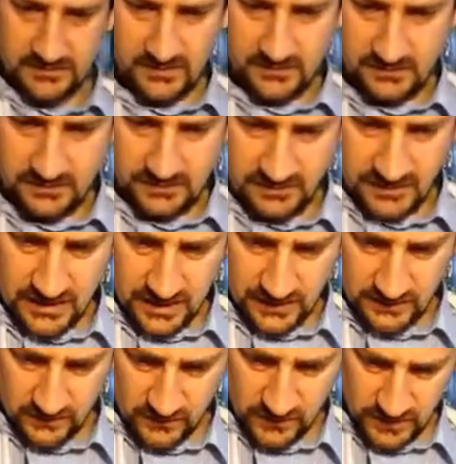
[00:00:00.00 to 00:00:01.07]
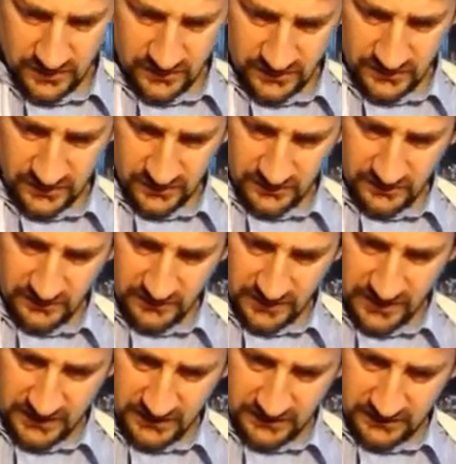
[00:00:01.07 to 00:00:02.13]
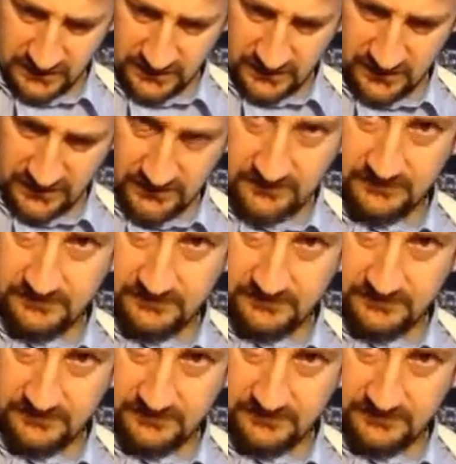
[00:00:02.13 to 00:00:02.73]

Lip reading: Looks like washers or spacers.